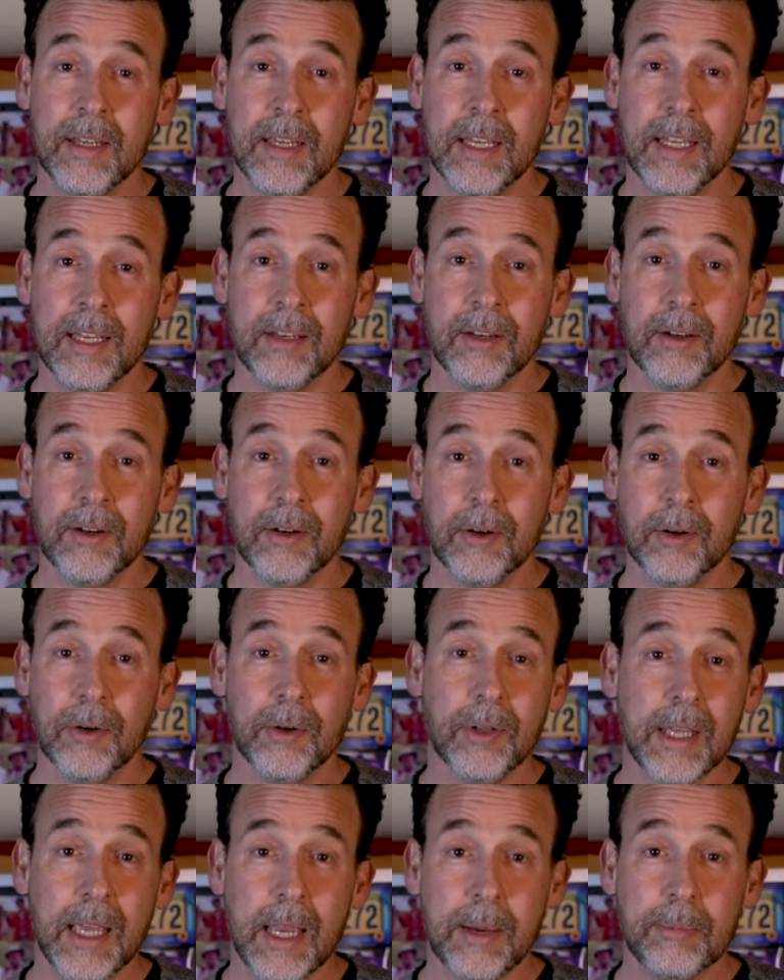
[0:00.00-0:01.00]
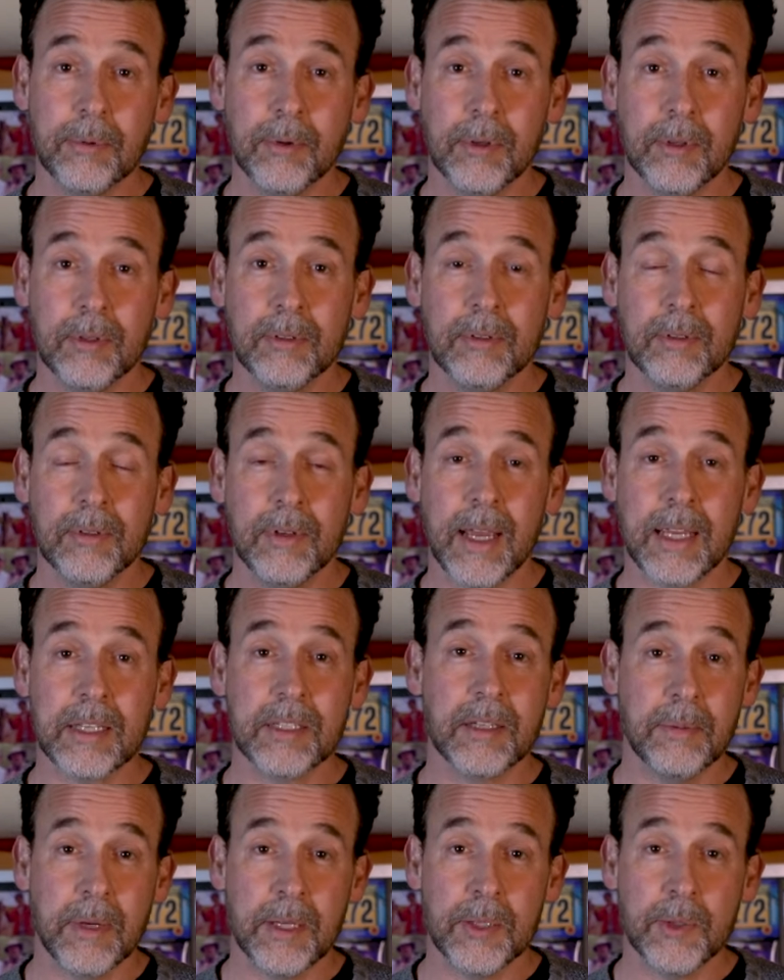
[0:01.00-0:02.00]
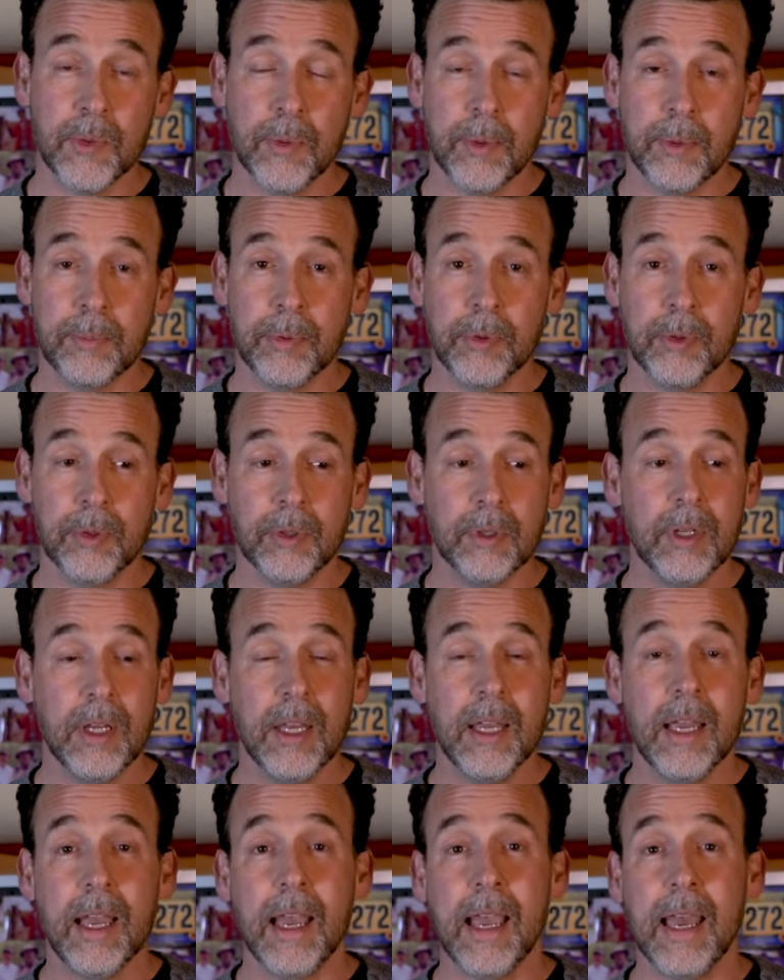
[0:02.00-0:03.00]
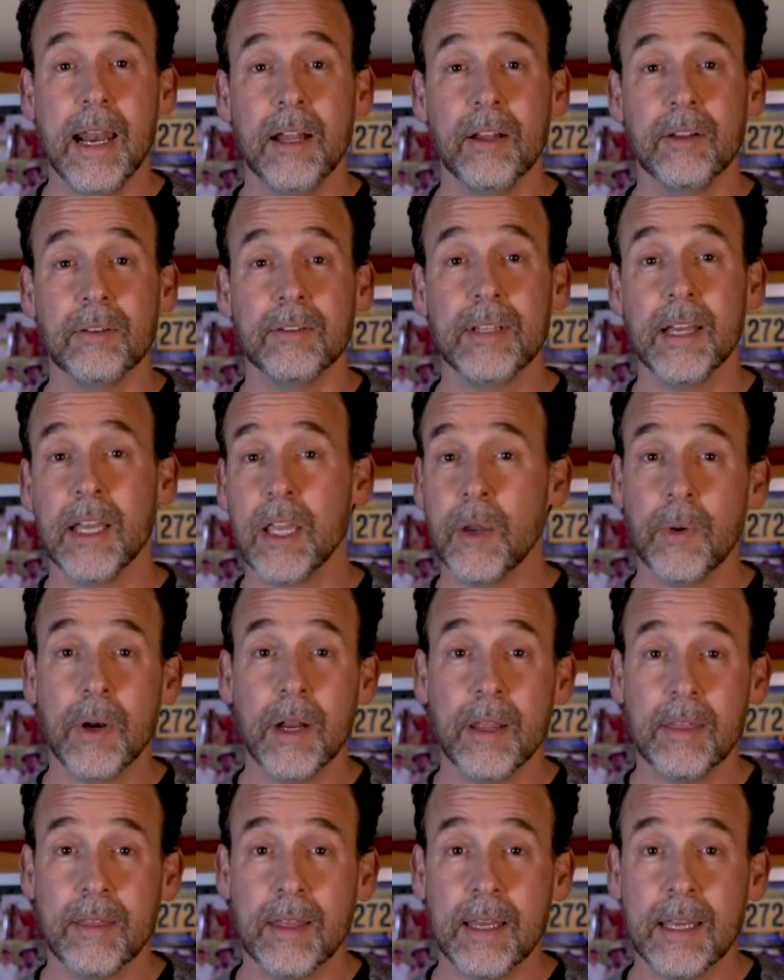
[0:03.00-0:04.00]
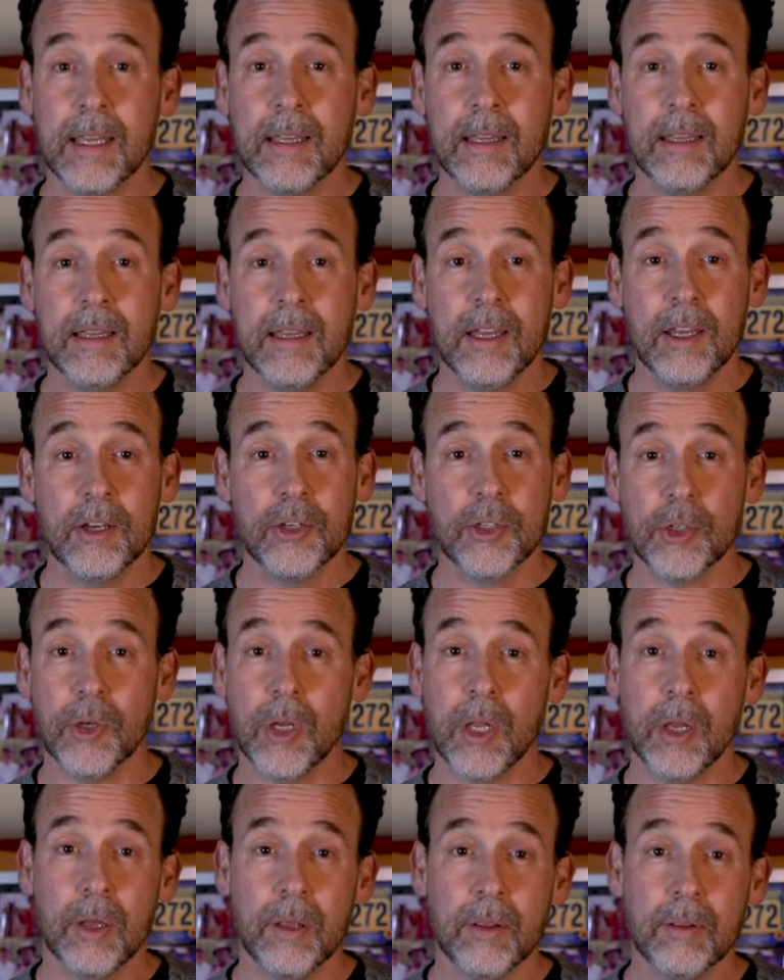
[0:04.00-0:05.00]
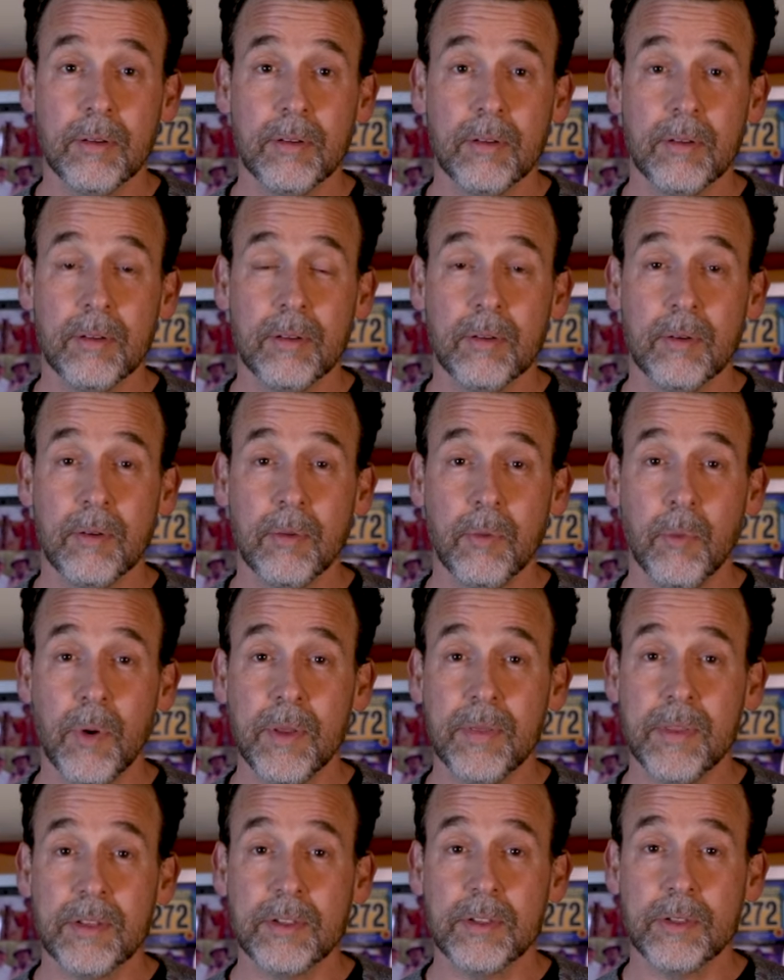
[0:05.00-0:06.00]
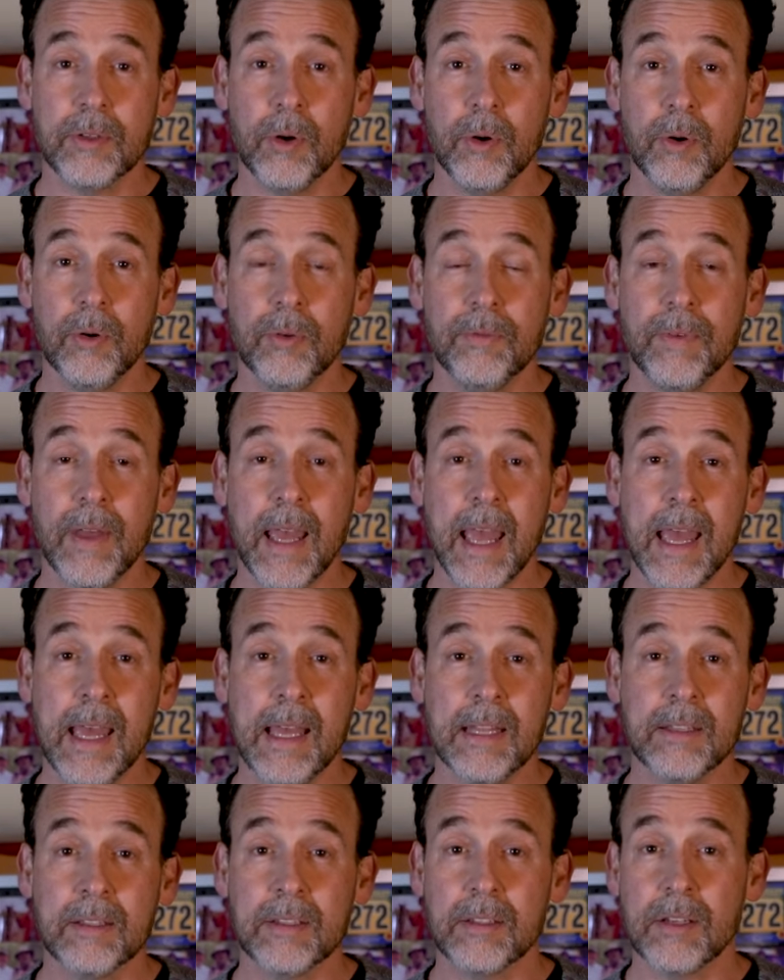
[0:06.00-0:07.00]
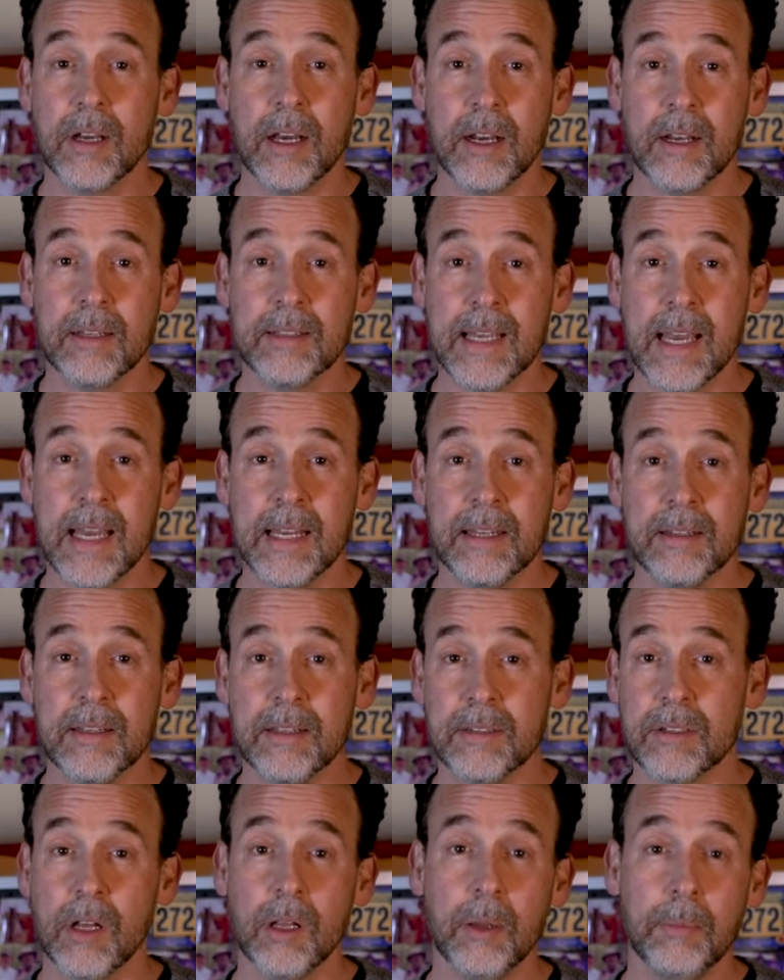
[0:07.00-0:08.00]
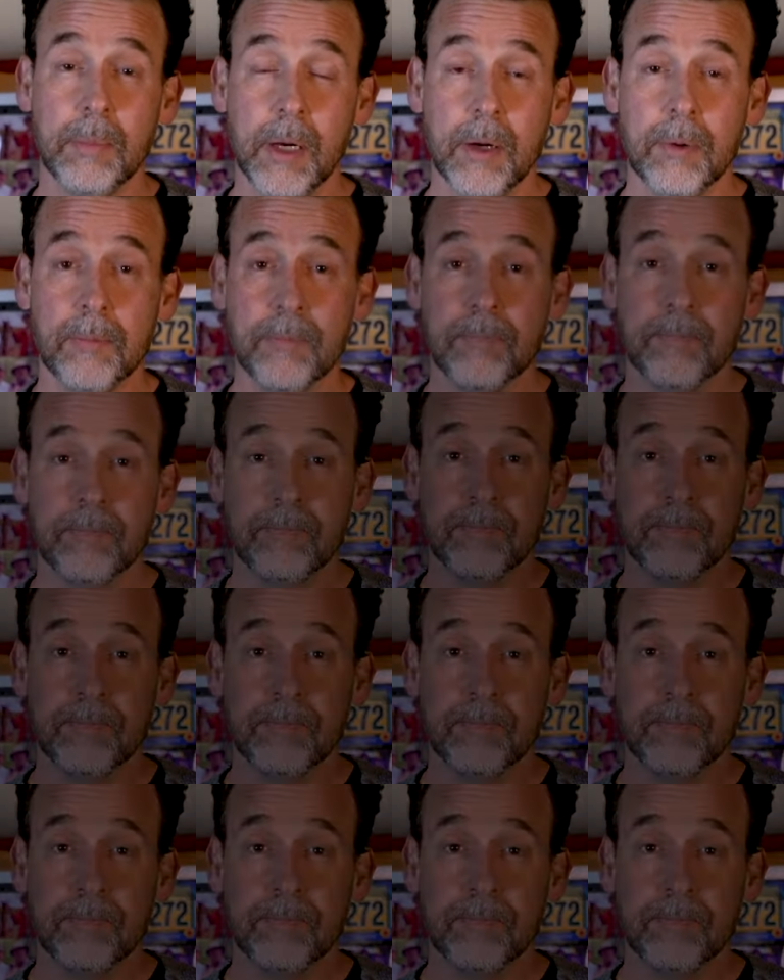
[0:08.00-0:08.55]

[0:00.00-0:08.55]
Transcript: in early April next to my swimming pool. And I'll tell you what I think, show you what this stove and sauna tent is all about.